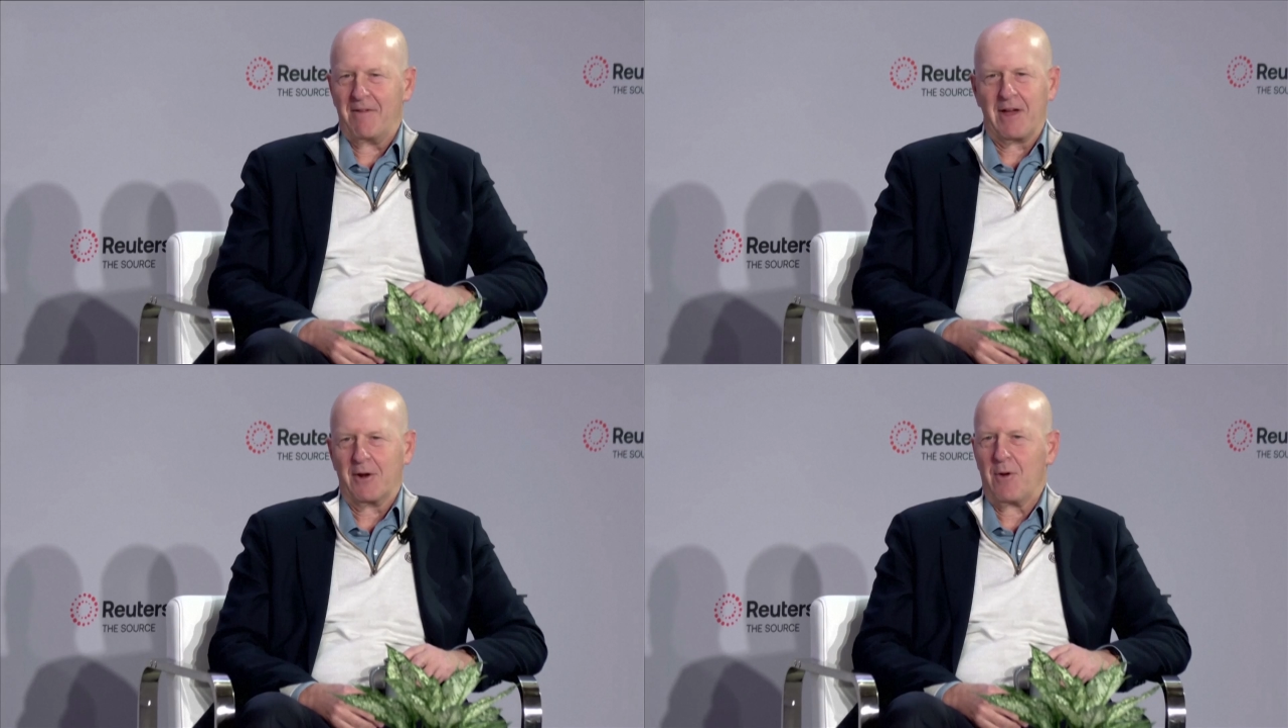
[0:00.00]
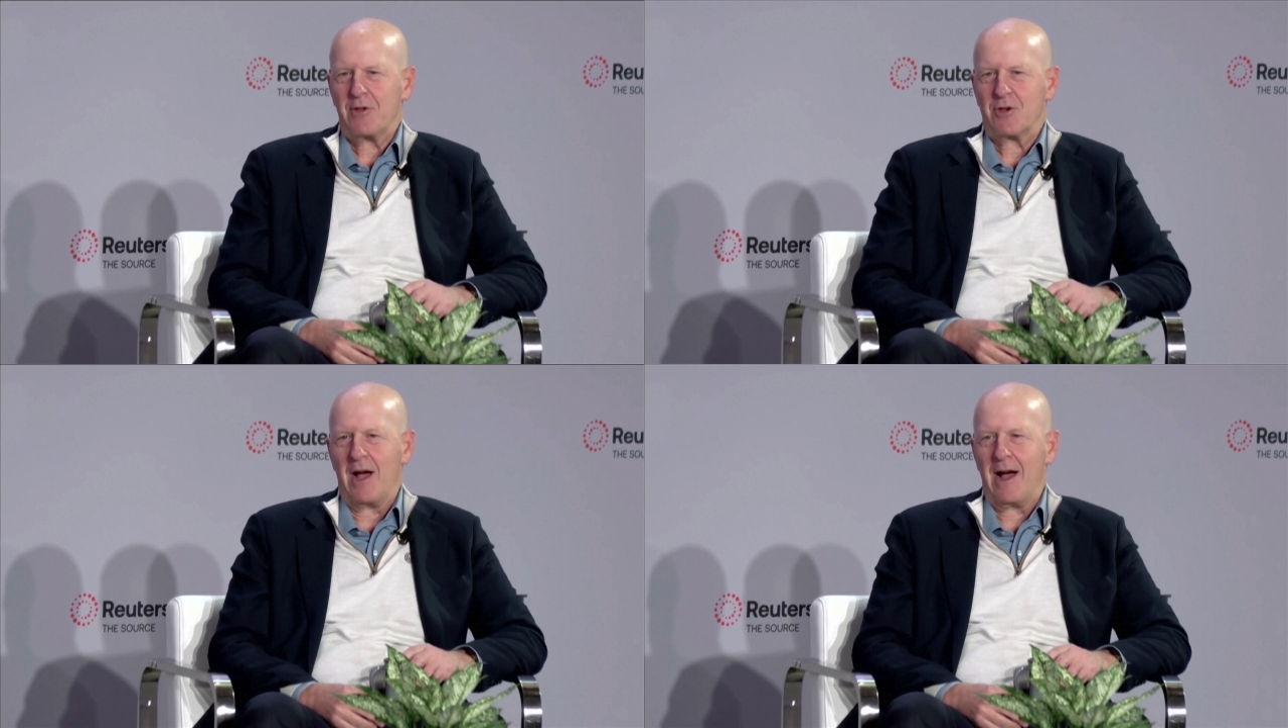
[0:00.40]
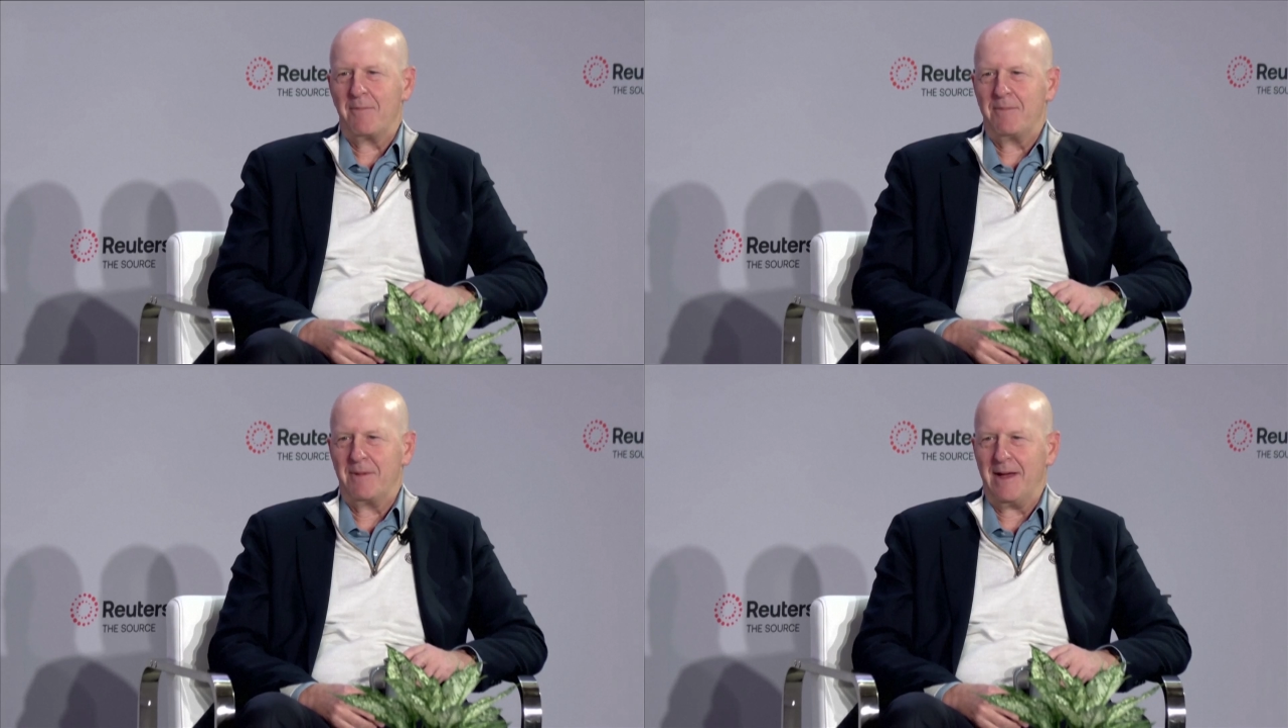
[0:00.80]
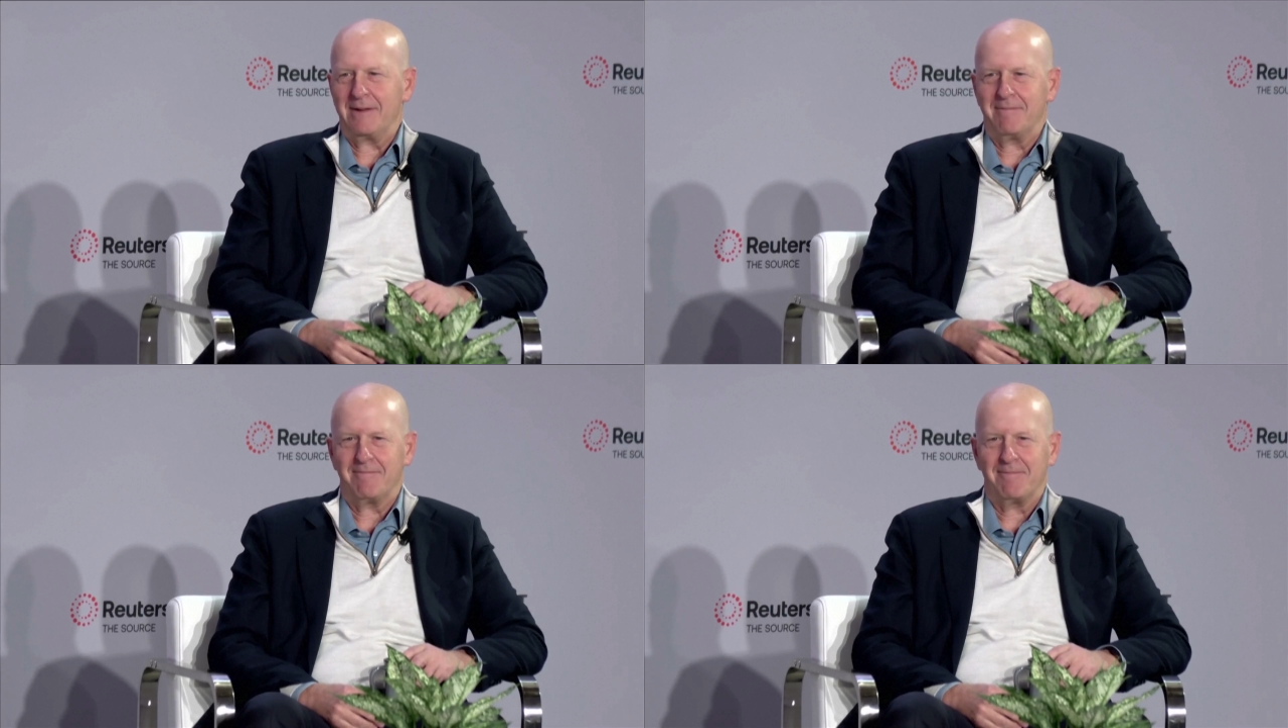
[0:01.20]
I've got a great job,
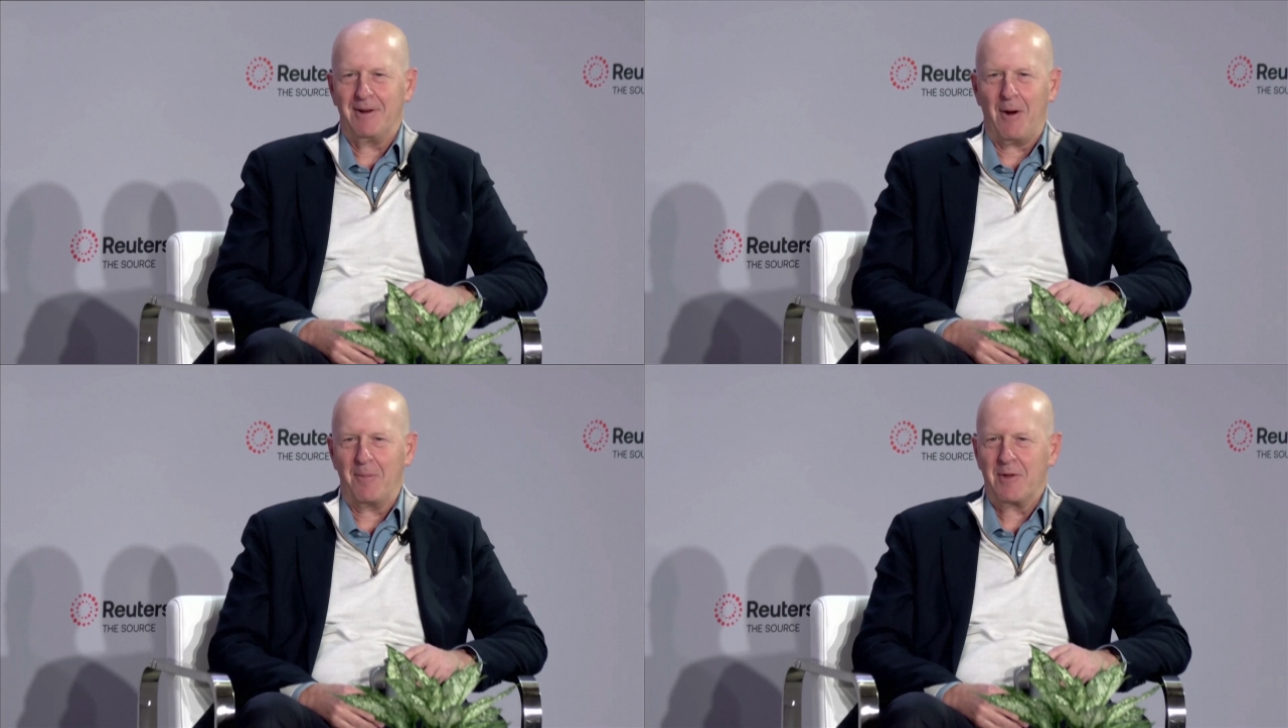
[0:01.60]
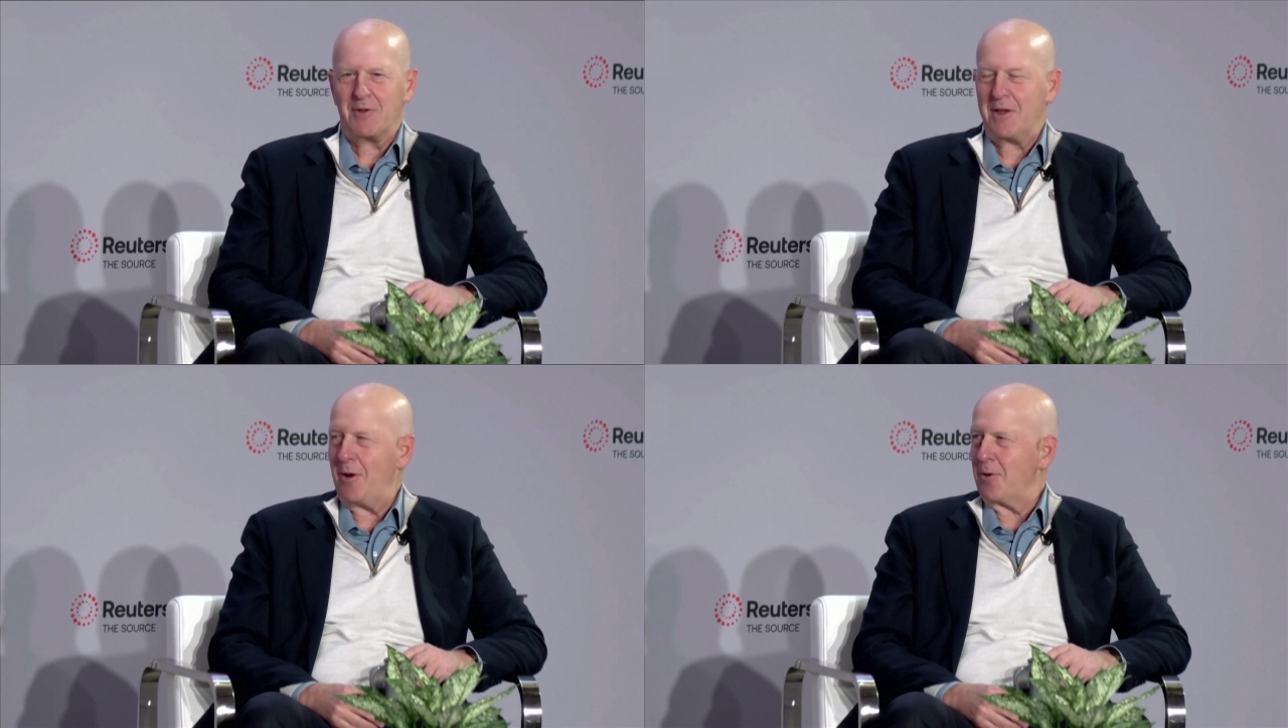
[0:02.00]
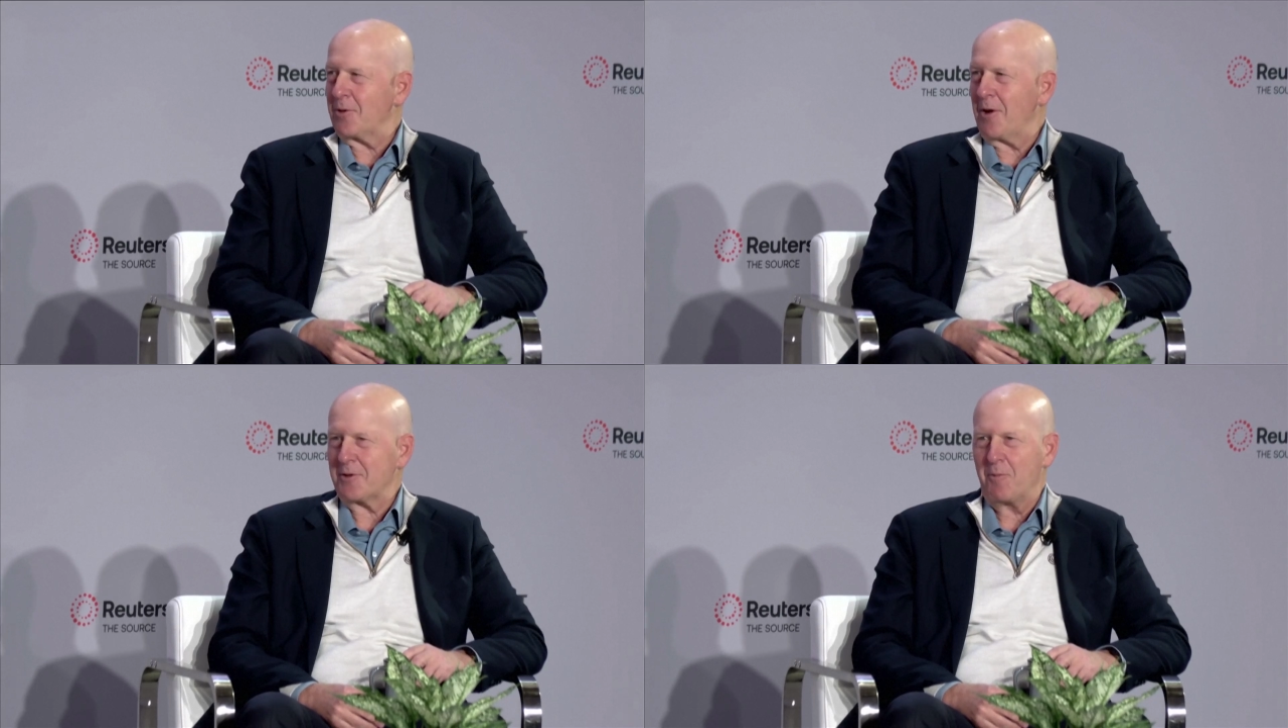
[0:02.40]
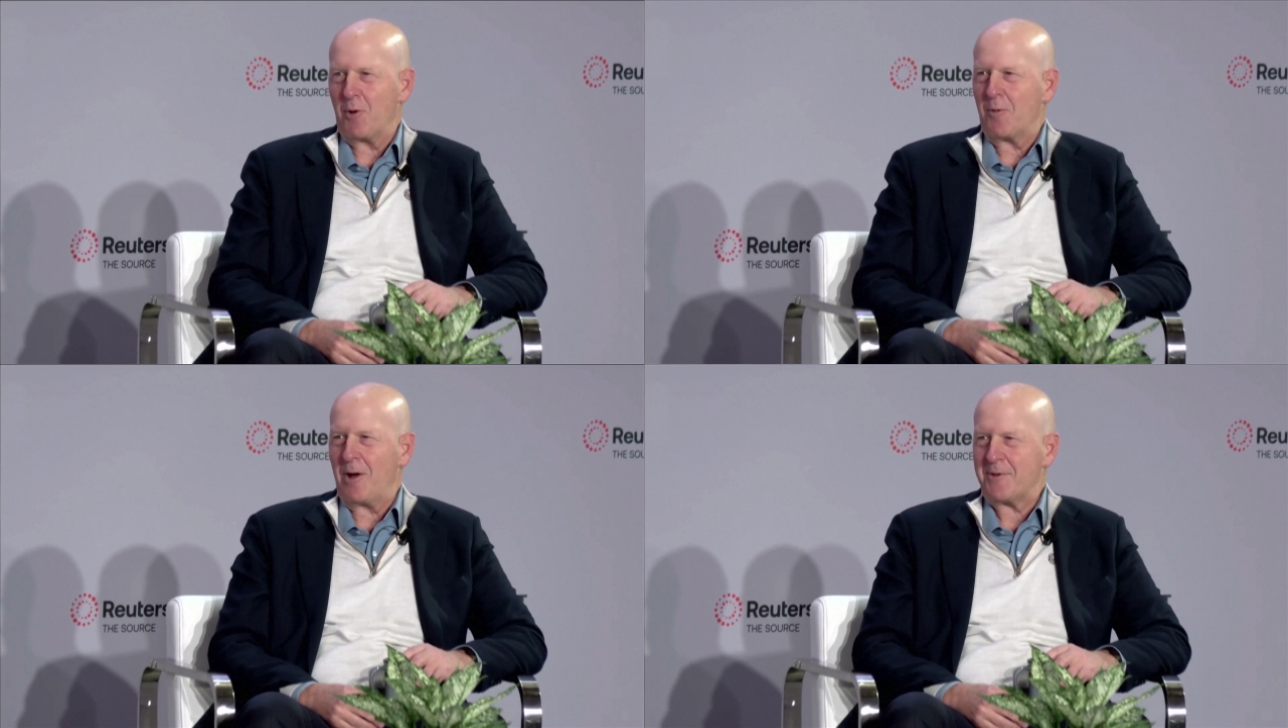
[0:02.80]
and I'll be the CEO as long as the
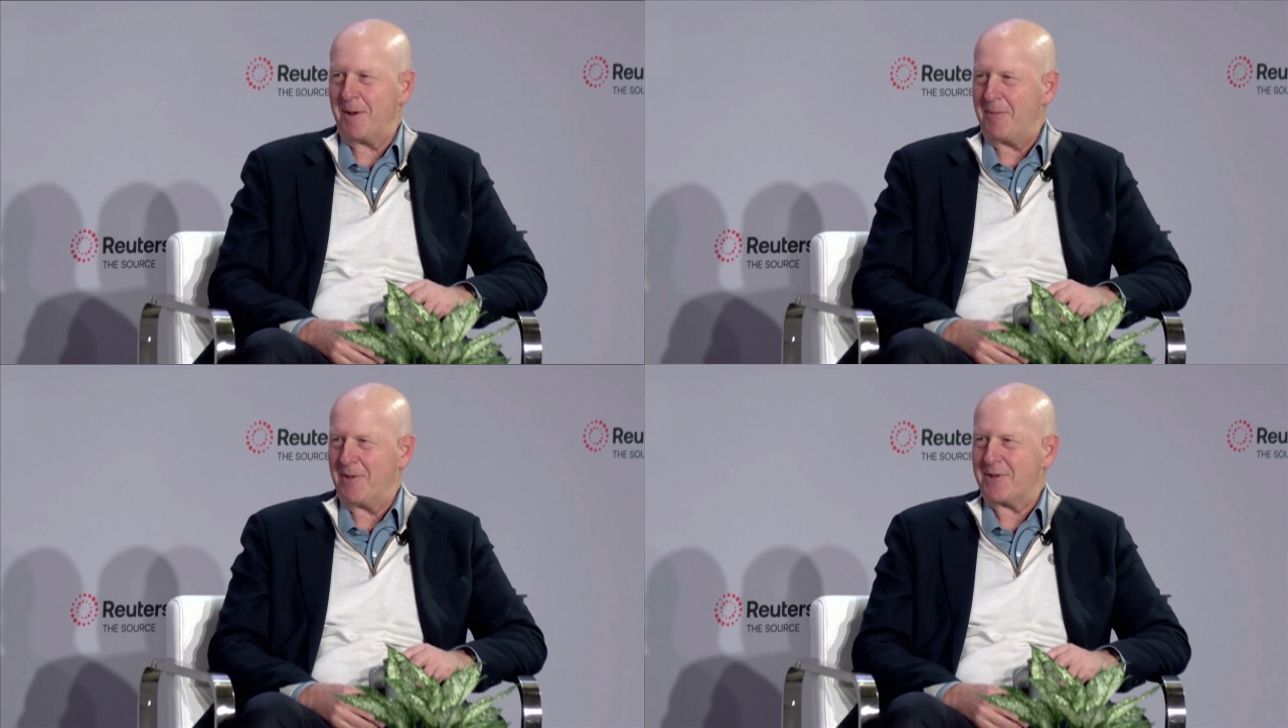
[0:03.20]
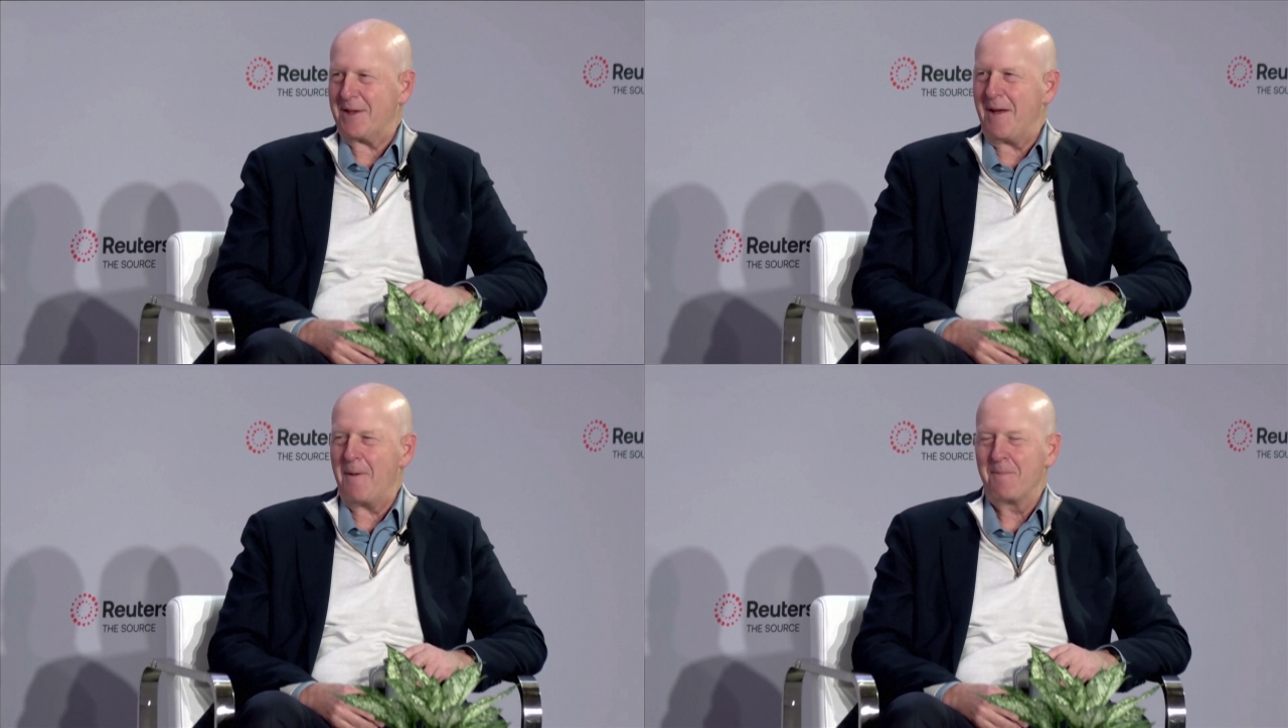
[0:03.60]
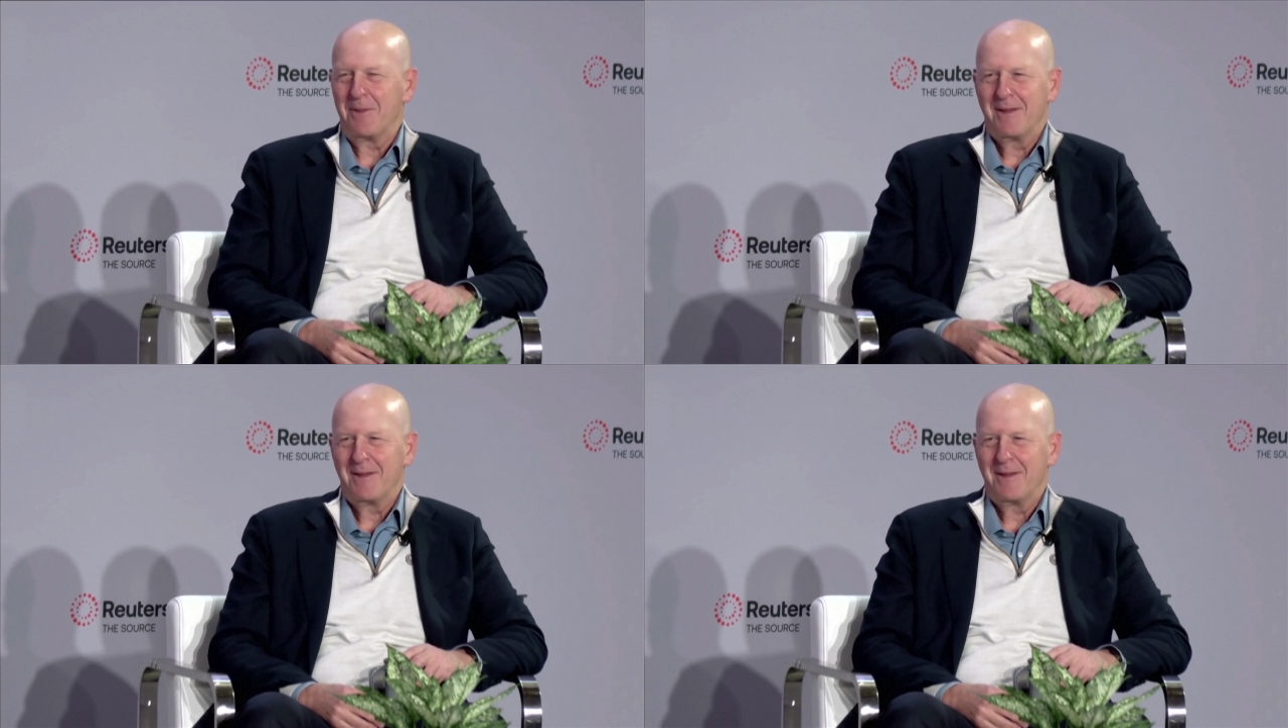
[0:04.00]
board wants me to be the CEO.